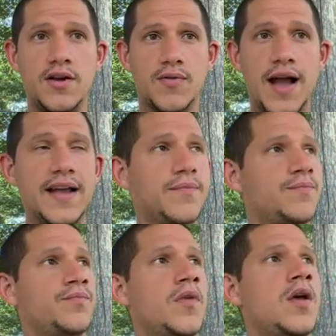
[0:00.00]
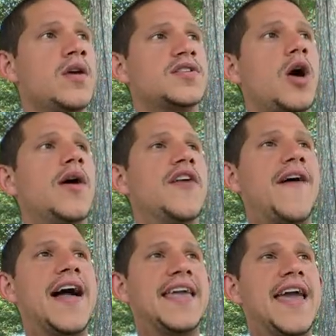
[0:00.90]
right? So if
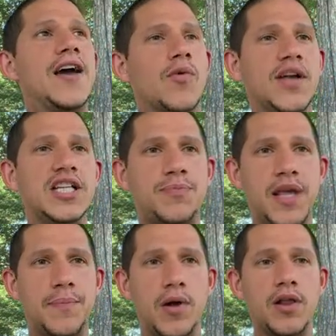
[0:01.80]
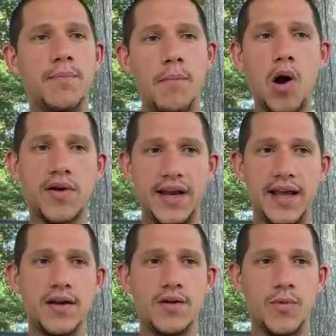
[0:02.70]
I can't reach people
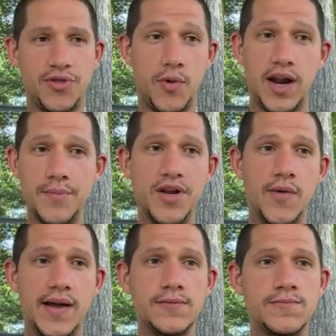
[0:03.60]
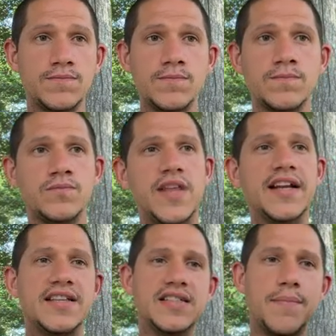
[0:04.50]
marketing with what I'm doing, then
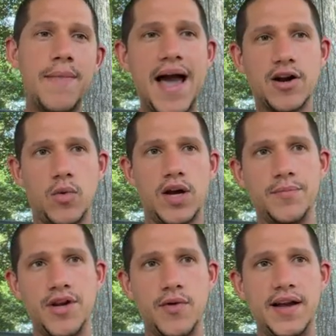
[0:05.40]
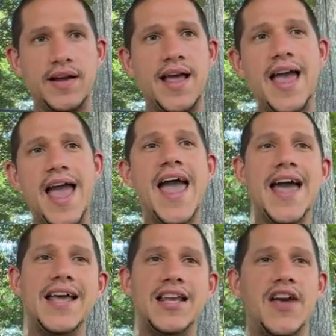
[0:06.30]
it doesn't matter what I'm doing.
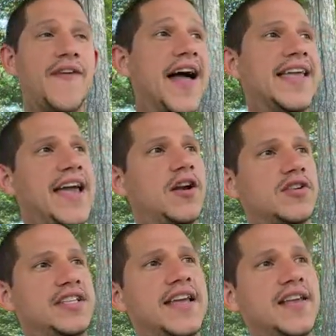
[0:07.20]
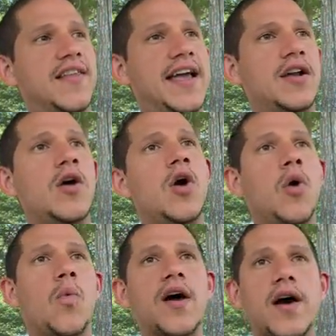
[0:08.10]
And if I can't articulate
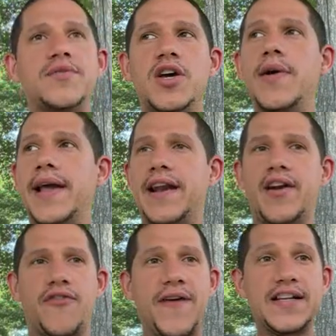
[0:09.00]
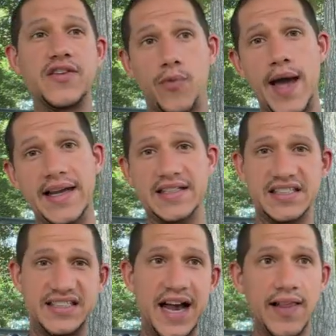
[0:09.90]
what I'm doing in an effective way to
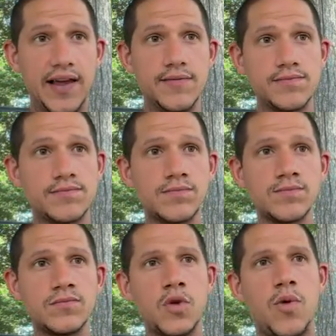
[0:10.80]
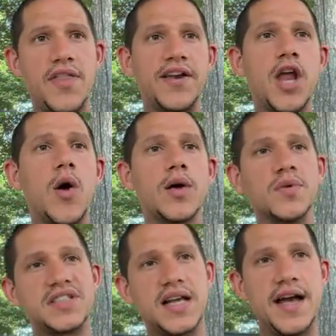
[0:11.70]
sell it, well, then no one
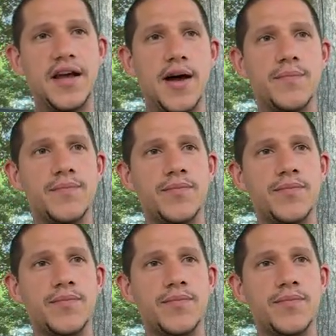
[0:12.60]
will sign up,